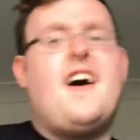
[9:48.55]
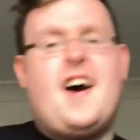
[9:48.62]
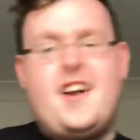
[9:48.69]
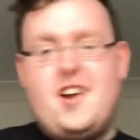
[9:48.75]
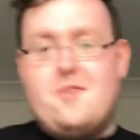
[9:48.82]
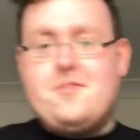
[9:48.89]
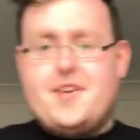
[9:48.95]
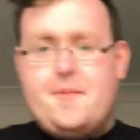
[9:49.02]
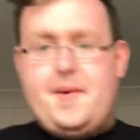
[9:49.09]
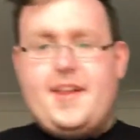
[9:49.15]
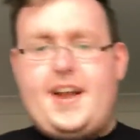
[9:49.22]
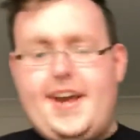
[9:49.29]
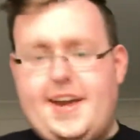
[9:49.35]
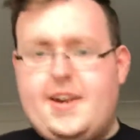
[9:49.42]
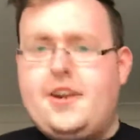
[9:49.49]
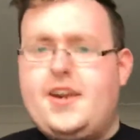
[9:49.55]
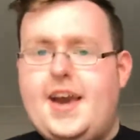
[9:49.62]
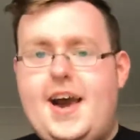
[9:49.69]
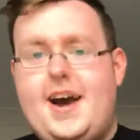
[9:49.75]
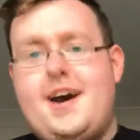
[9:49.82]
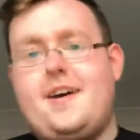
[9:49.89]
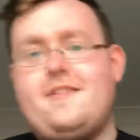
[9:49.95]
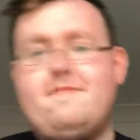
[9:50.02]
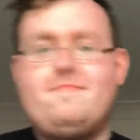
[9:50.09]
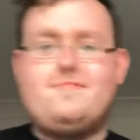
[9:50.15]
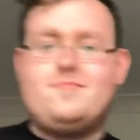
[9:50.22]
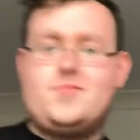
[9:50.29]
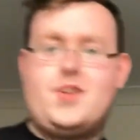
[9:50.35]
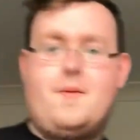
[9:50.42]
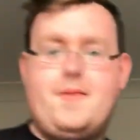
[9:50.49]
And those could be like, yeah,
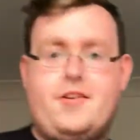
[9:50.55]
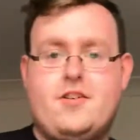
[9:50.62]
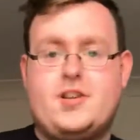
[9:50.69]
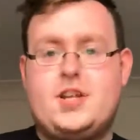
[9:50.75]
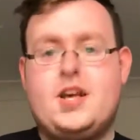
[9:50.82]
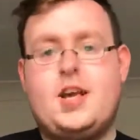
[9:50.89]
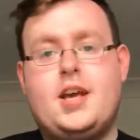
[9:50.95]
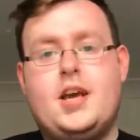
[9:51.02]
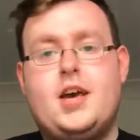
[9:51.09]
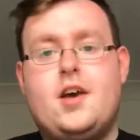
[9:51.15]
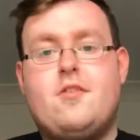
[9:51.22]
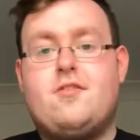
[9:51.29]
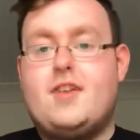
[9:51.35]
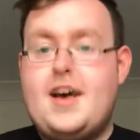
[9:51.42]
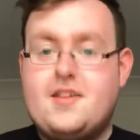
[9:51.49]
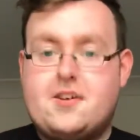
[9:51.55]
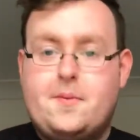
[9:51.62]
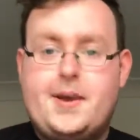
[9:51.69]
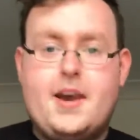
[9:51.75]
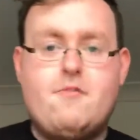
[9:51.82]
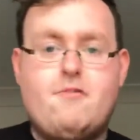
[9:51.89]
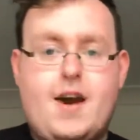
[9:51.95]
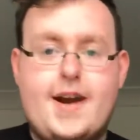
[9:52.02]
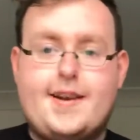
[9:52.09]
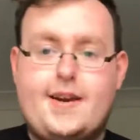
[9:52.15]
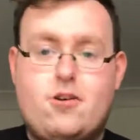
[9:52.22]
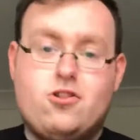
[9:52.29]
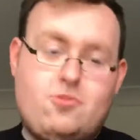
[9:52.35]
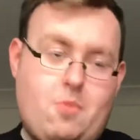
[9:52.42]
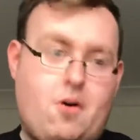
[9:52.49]
that'd be good. So that's going to be it right
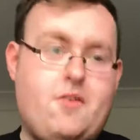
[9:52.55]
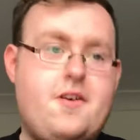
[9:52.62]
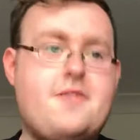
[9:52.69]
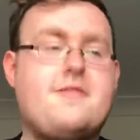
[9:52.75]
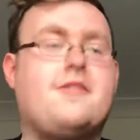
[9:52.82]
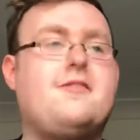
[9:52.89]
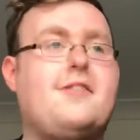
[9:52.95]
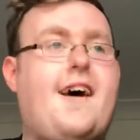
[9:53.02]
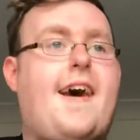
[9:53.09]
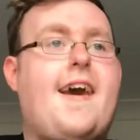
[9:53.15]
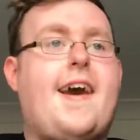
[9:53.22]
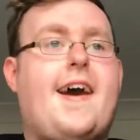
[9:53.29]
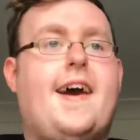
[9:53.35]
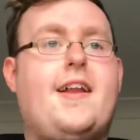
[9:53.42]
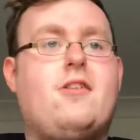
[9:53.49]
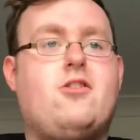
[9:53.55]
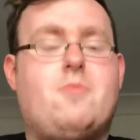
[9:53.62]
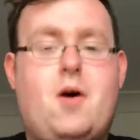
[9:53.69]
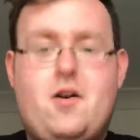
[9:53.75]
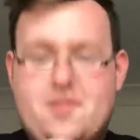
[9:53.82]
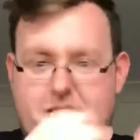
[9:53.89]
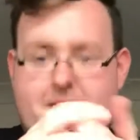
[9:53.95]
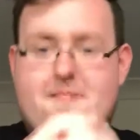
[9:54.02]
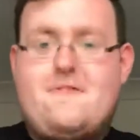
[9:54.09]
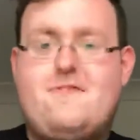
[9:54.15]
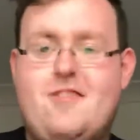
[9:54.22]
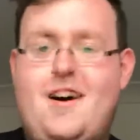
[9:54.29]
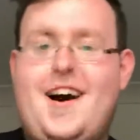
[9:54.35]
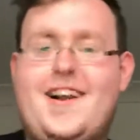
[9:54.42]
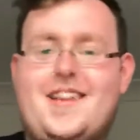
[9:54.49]
now. Tomorrow is Sunday, and tomorrow is
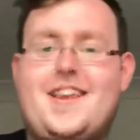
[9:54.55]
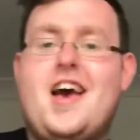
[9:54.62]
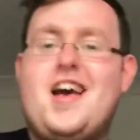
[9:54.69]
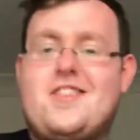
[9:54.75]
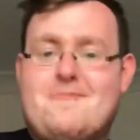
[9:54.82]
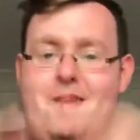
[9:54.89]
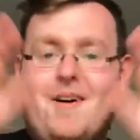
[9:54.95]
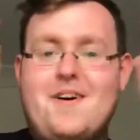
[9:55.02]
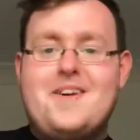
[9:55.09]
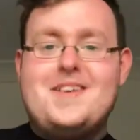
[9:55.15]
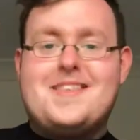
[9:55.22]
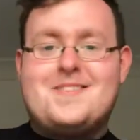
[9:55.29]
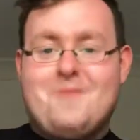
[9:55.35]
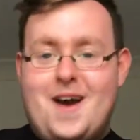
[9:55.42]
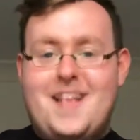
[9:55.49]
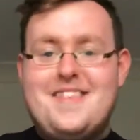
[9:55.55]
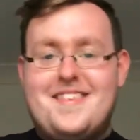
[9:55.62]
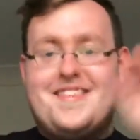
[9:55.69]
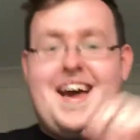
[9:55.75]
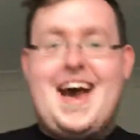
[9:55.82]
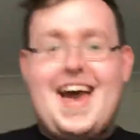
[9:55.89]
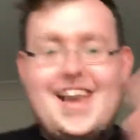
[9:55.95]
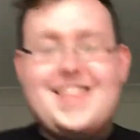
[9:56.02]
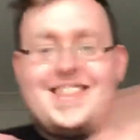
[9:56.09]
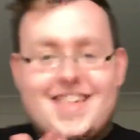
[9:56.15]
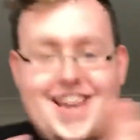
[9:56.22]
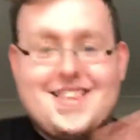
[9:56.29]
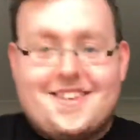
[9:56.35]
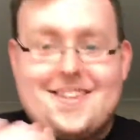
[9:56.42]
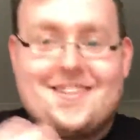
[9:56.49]
Wednesday.
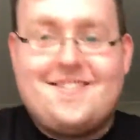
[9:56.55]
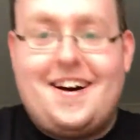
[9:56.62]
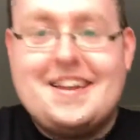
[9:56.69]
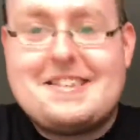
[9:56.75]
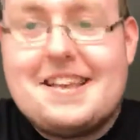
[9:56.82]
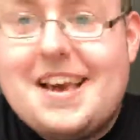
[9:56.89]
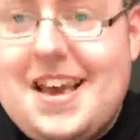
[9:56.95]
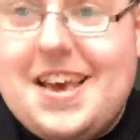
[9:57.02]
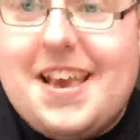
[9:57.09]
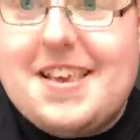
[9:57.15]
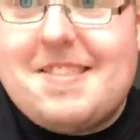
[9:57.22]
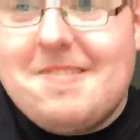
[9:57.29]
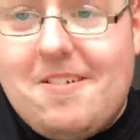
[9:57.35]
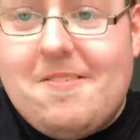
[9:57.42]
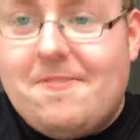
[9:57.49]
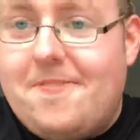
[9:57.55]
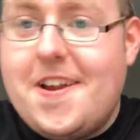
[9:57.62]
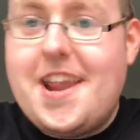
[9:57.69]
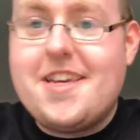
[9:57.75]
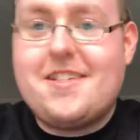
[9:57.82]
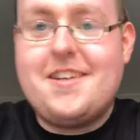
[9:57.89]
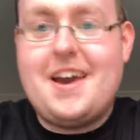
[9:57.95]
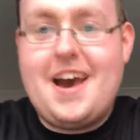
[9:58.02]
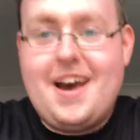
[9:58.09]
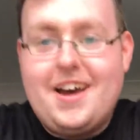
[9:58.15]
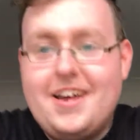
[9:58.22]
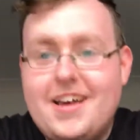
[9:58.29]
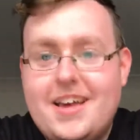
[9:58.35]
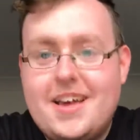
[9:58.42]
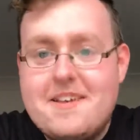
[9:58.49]
Jesus Christ, it's not finished yet.
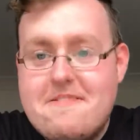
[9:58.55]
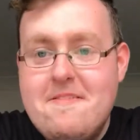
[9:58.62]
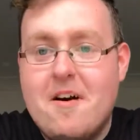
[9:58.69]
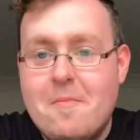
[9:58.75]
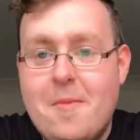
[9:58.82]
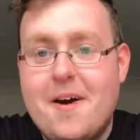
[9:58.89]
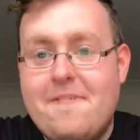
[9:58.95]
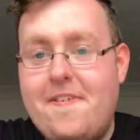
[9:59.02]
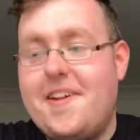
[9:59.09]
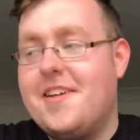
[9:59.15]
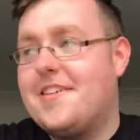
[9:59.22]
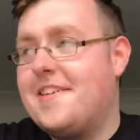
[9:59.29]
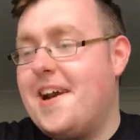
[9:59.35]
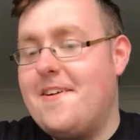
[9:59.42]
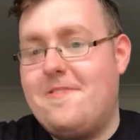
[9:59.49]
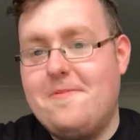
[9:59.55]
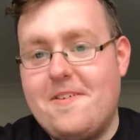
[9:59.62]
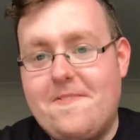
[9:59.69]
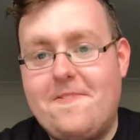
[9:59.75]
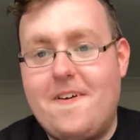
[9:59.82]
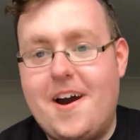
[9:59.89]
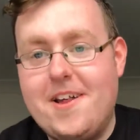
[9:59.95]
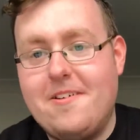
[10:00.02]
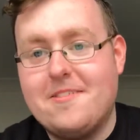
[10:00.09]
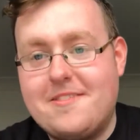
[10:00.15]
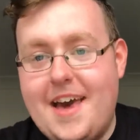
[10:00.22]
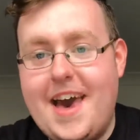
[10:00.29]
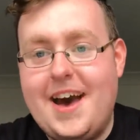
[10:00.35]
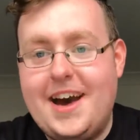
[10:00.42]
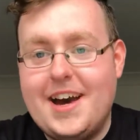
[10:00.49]
is not my finish yet for my final
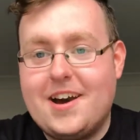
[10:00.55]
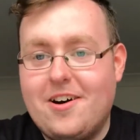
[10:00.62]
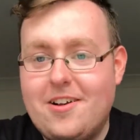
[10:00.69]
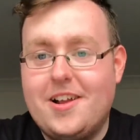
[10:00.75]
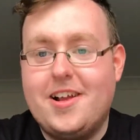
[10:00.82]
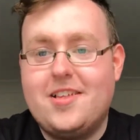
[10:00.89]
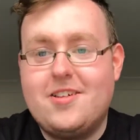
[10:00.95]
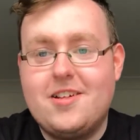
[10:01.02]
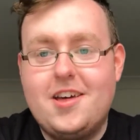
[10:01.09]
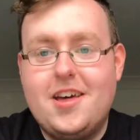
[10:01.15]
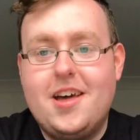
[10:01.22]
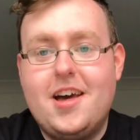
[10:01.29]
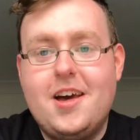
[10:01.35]
day at college.